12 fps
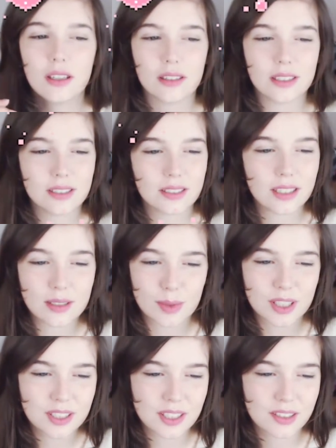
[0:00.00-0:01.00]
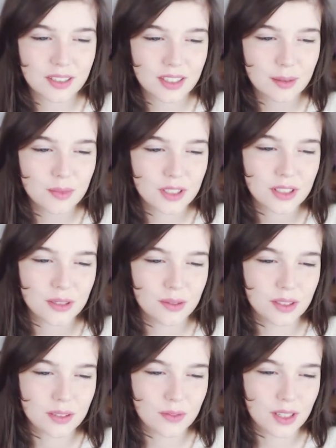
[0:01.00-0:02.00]
This is my sixth attempt at doing
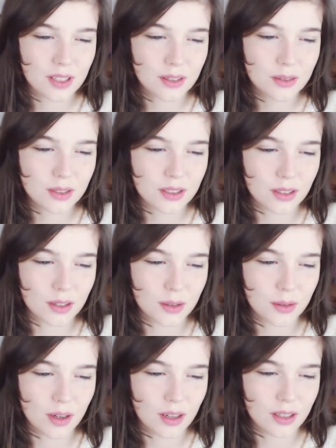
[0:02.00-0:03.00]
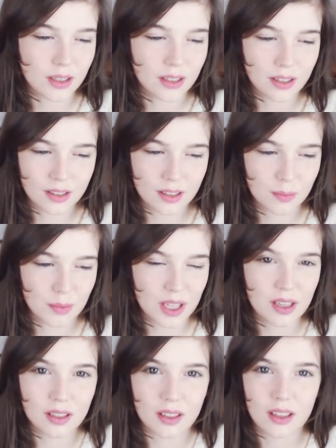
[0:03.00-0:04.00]
this video, so I, I think
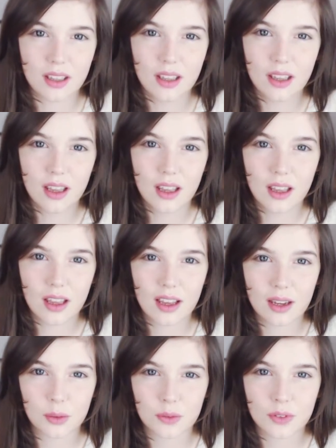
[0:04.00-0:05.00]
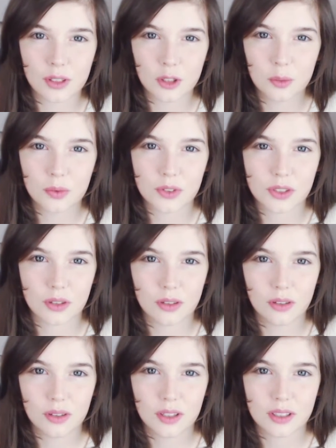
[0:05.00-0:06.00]
being out of the loop for so
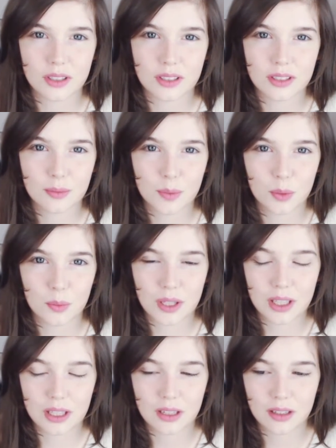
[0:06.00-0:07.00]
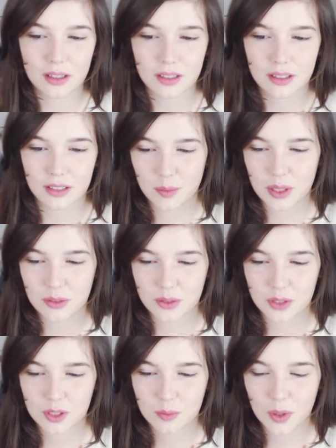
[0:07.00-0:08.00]
long has put me in a, a bit of a
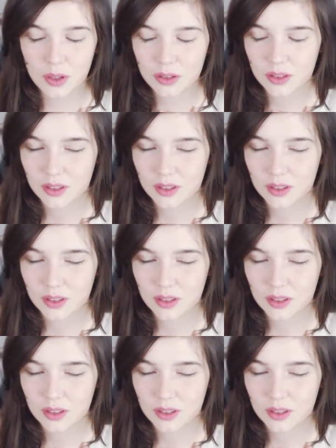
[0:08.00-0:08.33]
spot.